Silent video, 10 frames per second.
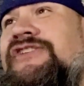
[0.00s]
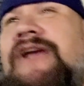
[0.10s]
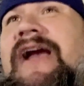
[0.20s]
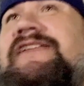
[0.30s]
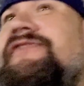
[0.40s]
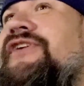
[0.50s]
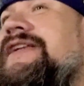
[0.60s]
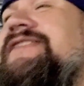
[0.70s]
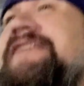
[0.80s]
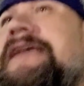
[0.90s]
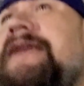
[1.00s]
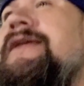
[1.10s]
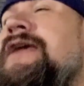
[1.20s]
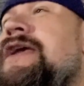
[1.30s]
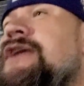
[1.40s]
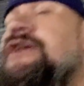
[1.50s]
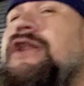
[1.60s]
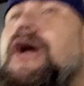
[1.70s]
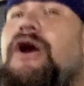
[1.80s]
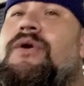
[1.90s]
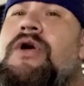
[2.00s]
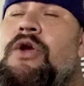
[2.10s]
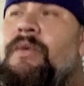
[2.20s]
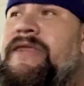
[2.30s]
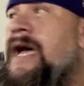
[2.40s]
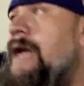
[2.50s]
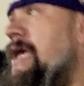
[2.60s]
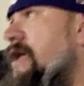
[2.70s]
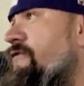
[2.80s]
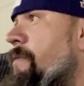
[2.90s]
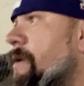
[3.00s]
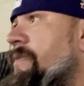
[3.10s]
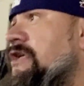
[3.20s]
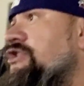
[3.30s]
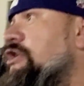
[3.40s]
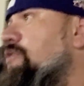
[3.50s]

you guys have already seen. You know, we thought he had fuel pump issues.